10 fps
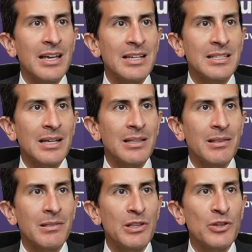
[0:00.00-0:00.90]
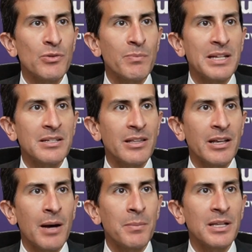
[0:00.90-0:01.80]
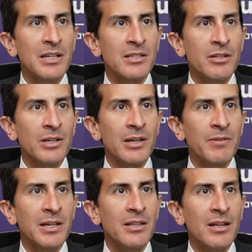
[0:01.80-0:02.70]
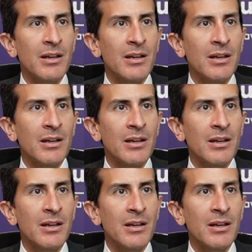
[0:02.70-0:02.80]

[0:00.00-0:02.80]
is that these are basically companies that are giving